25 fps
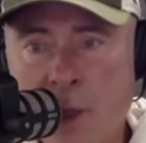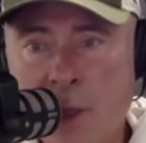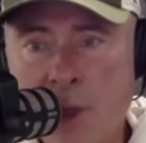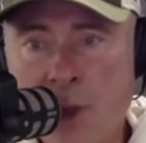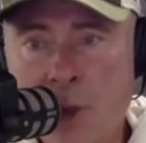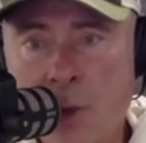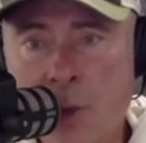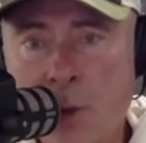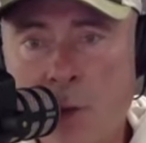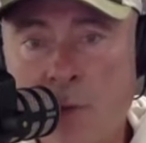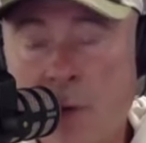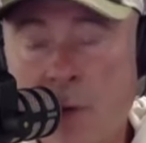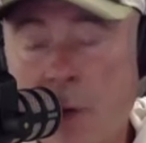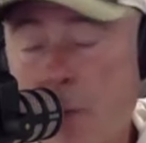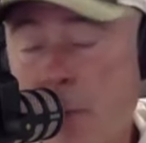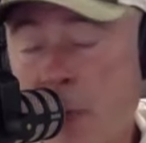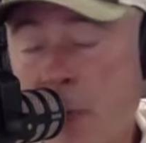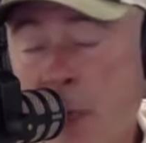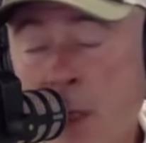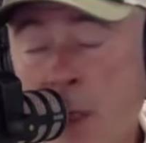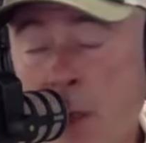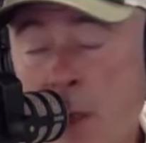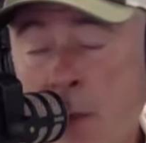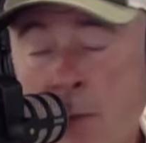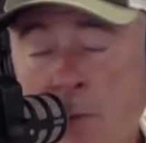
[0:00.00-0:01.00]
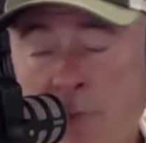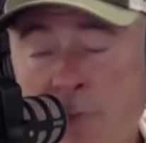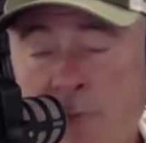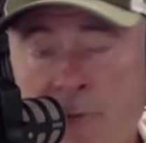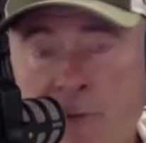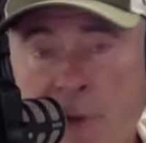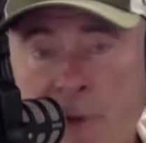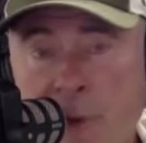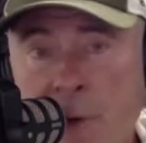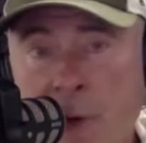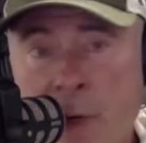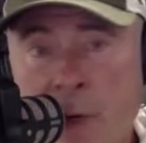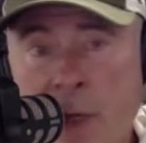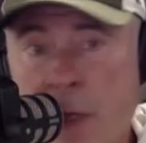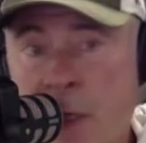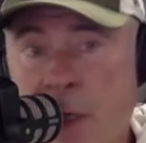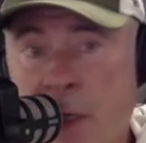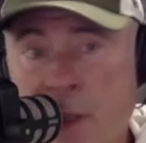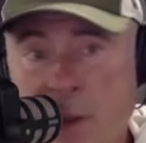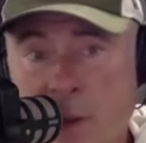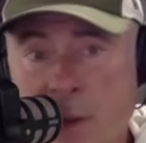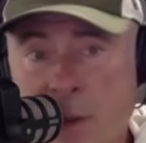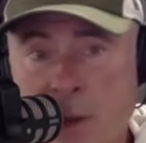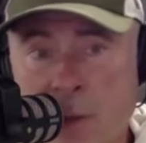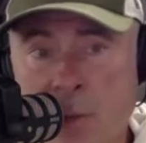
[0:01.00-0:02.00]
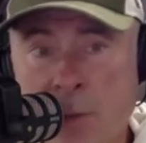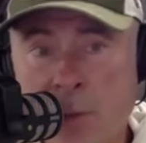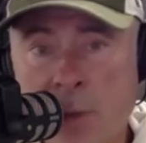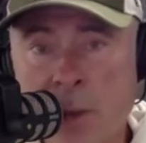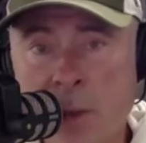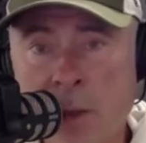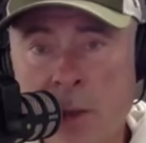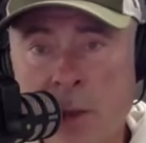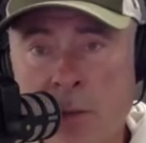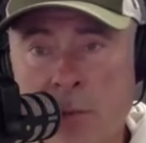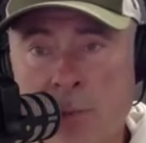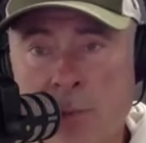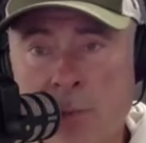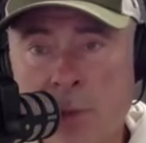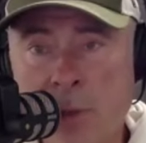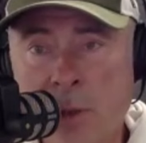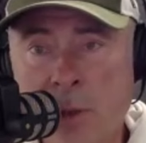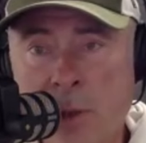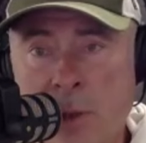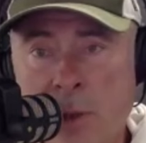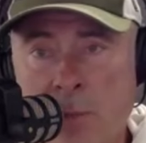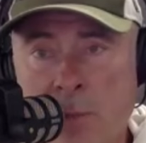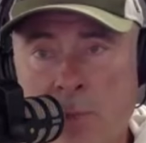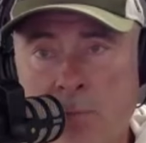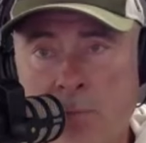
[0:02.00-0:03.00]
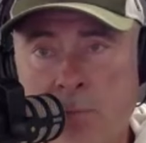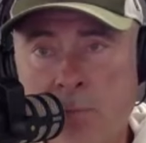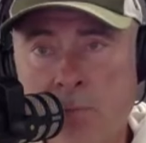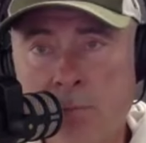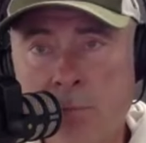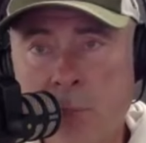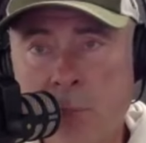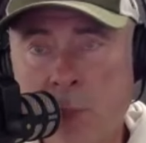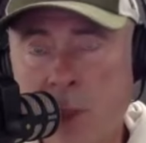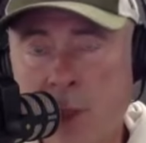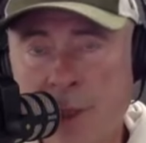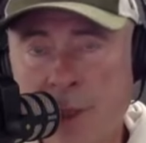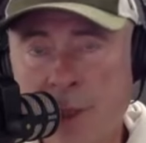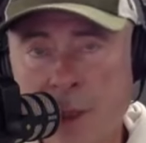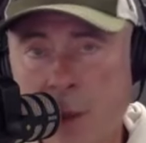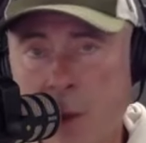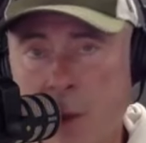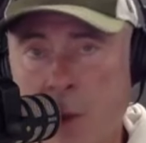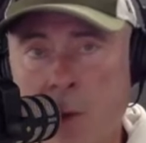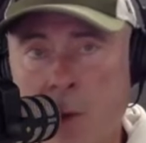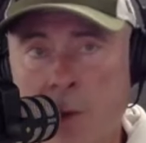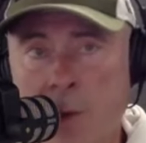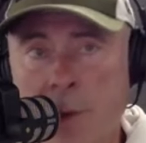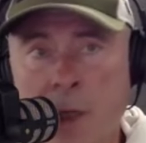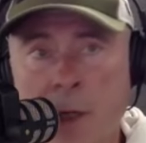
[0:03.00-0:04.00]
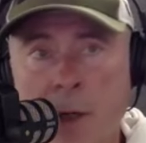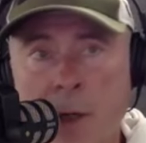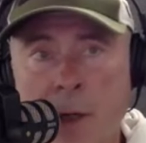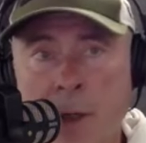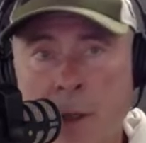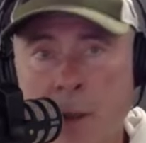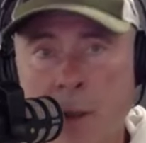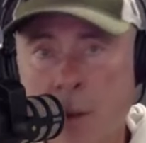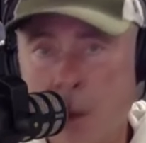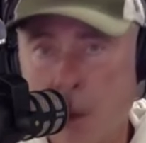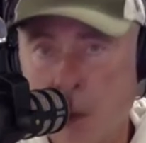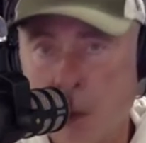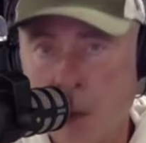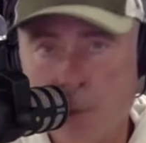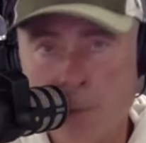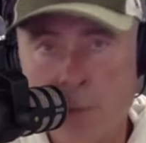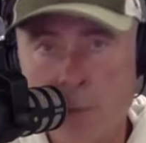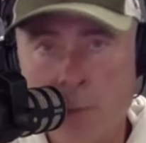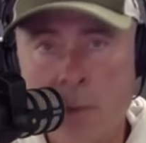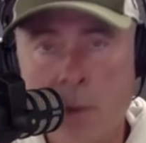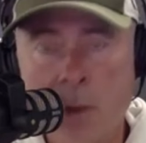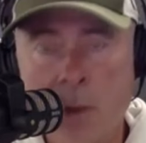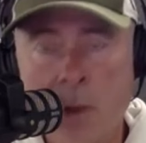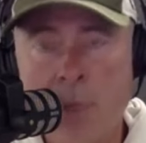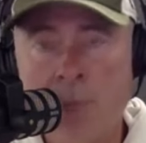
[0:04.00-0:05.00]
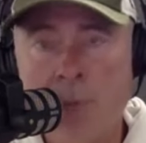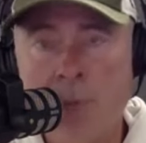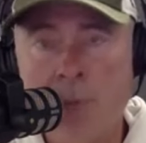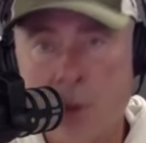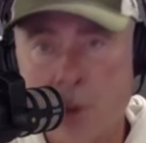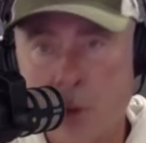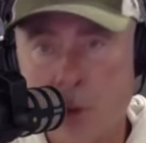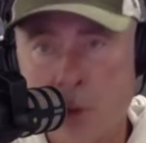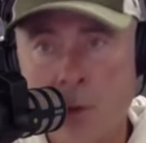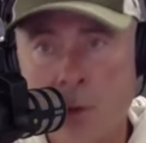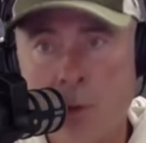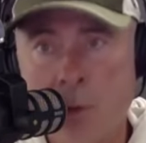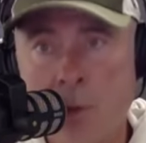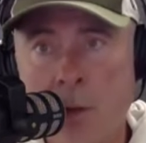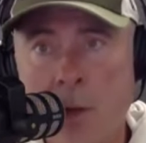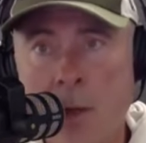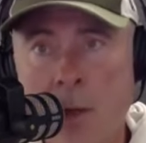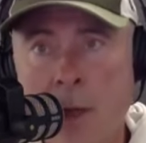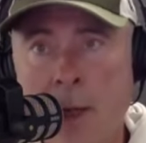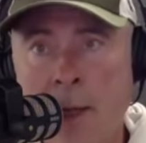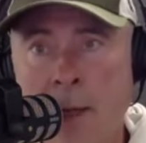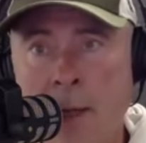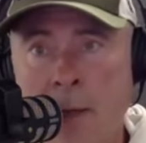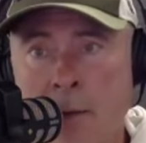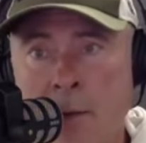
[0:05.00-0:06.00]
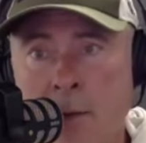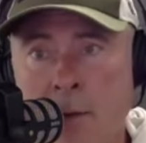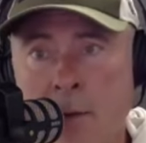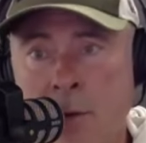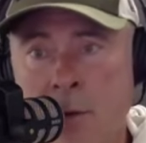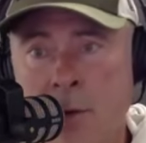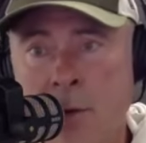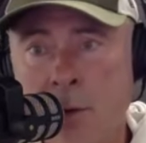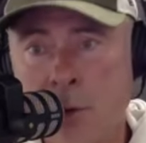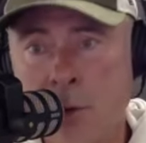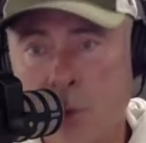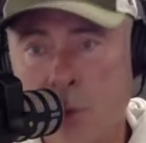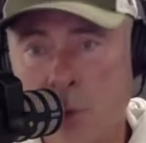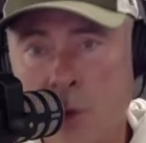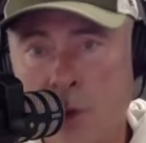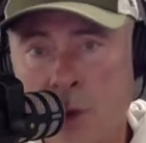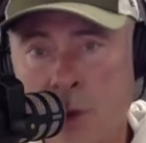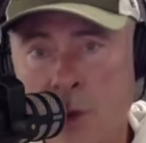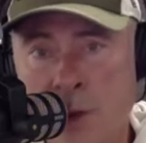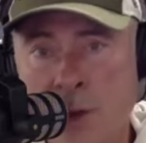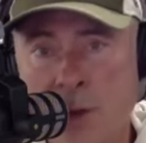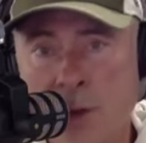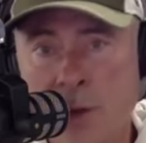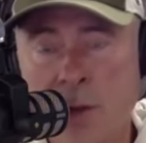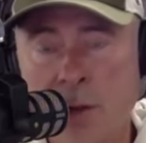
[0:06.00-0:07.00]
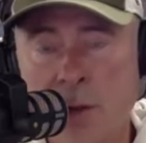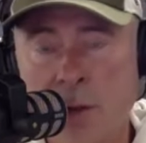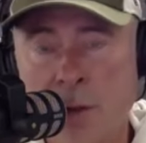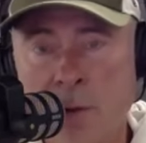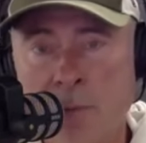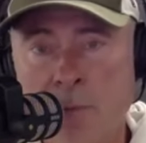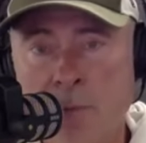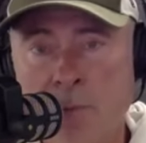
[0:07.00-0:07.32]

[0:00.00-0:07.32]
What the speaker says: nature of it. I mean, he could very easily be clinging on, going, "I'm the dude, and you're just